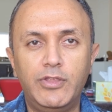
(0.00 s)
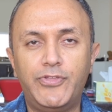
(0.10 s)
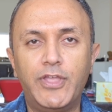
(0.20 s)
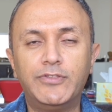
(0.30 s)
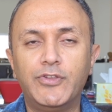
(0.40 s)

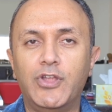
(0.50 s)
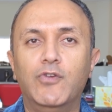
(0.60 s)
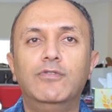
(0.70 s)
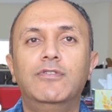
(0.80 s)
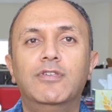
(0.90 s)
thing to
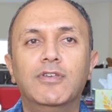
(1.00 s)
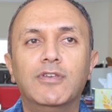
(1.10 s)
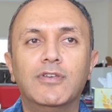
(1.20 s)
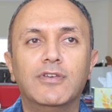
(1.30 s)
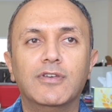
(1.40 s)
note,
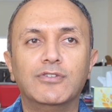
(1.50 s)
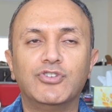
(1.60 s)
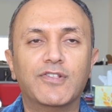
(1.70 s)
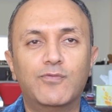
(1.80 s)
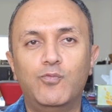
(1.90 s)

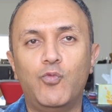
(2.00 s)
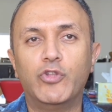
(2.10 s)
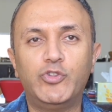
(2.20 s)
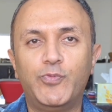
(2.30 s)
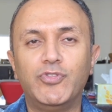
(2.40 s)
just
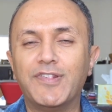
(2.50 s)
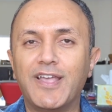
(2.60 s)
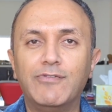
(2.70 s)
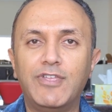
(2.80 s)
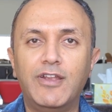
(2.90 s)
want to put this
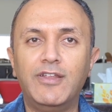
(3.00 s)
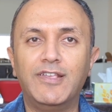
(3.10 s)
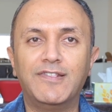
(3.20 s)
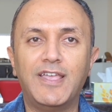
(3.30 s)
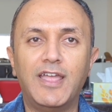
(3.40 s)
out there,
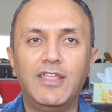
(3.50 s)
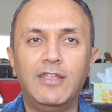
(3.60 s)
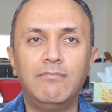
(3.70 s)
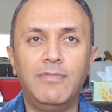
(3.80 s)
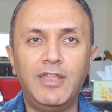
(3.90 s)
is that
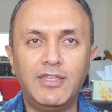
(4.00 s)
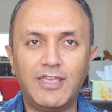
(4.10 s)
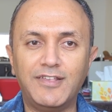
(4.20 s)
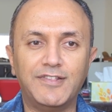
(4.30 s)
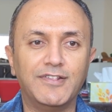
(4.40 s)
in many
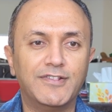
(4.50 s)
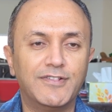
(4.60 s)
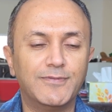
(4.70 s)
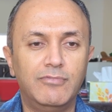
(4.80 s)
cases,